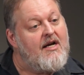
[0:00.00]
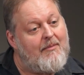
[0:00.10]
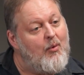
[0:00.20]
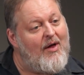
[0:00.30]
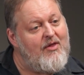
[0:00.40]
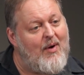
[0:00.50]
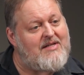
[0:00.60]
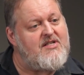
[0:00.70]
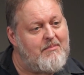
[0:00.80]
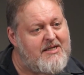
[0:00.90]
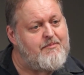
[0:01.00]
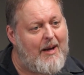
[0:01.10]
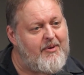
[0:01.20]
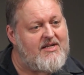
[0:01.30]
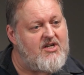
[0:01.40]
Number one, the rats and mice
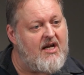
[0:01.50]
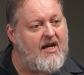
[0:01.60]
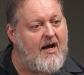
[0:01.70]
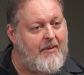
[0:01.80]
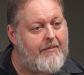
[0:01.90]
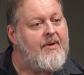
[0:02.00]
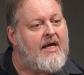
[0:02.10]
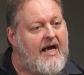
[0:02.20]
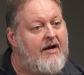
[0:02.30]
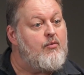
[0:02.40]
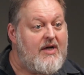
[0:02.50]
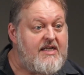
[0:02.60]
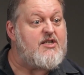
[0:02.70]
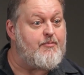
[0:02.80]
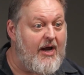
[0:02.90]
population could come up and
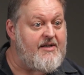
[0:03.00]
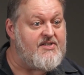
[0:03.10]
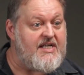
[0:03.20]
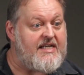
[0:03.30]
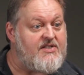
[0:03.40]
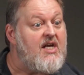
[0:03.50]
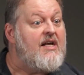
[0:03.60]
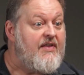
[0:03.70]
really spread disease.